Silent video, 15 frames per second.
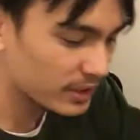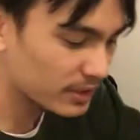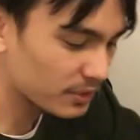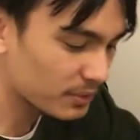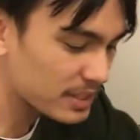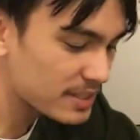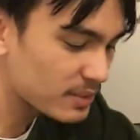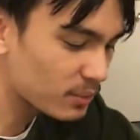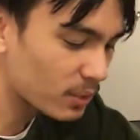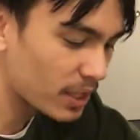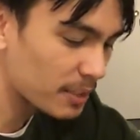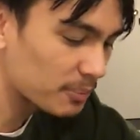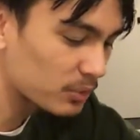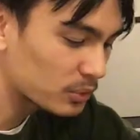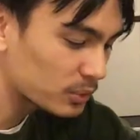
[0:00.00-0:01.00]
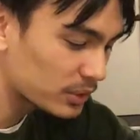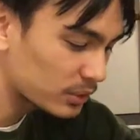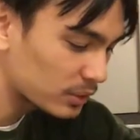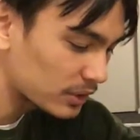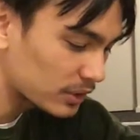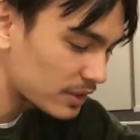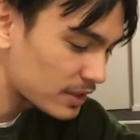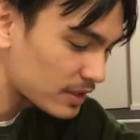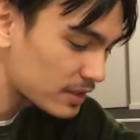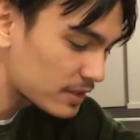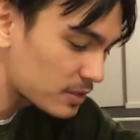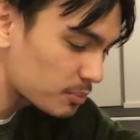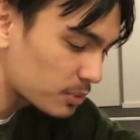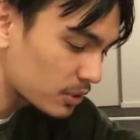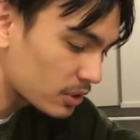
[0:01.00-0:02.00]
And the reason why I'm doing all of this
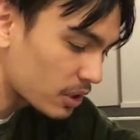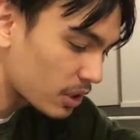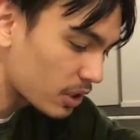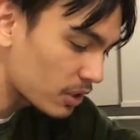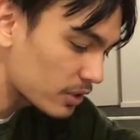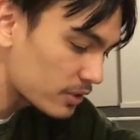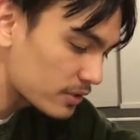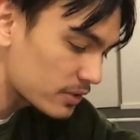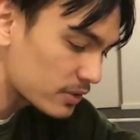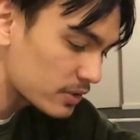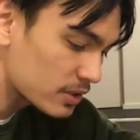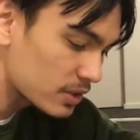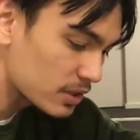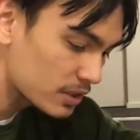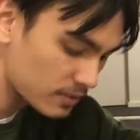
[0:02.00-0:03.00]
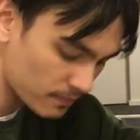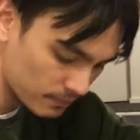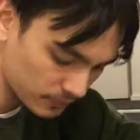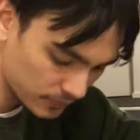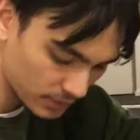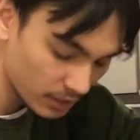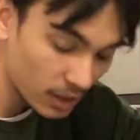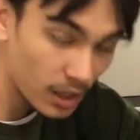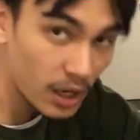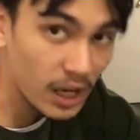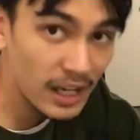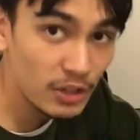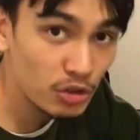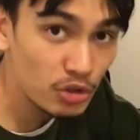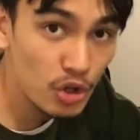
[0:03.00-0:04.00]
is because
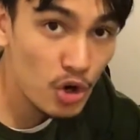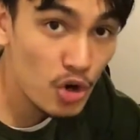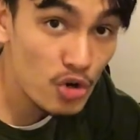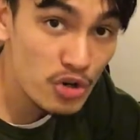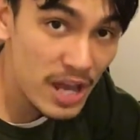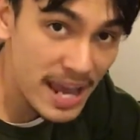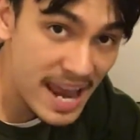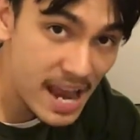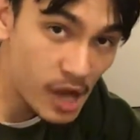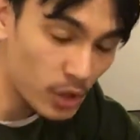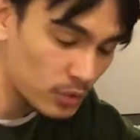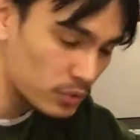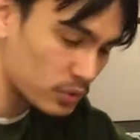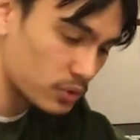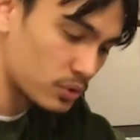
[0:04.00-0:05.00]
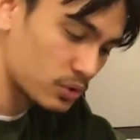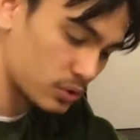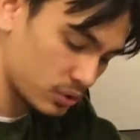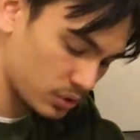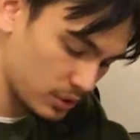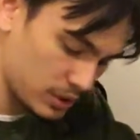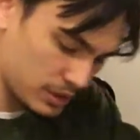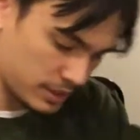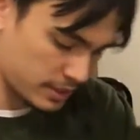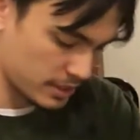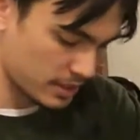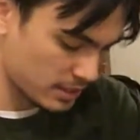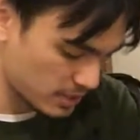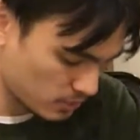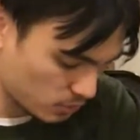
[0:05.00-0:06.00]
I don't own a house,
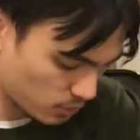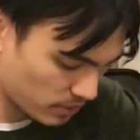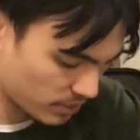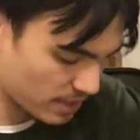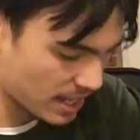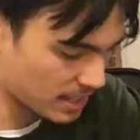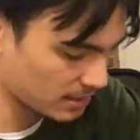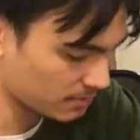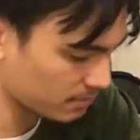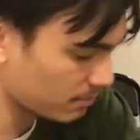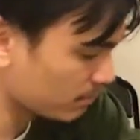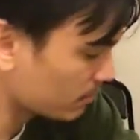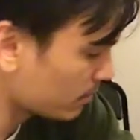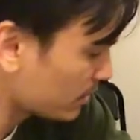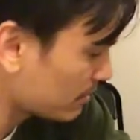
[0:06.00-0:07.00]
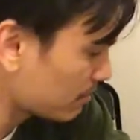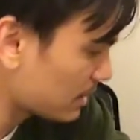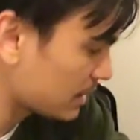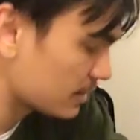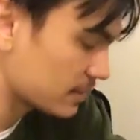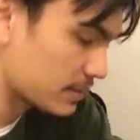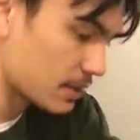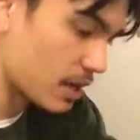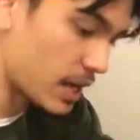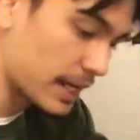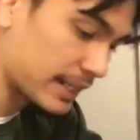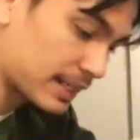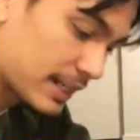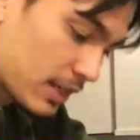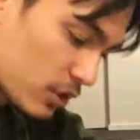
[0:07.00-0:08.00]
and with that it means I
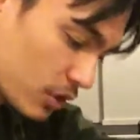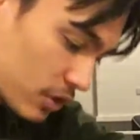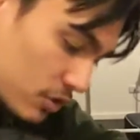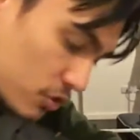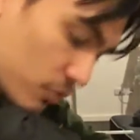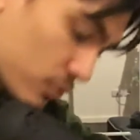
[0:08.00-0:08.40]
cannot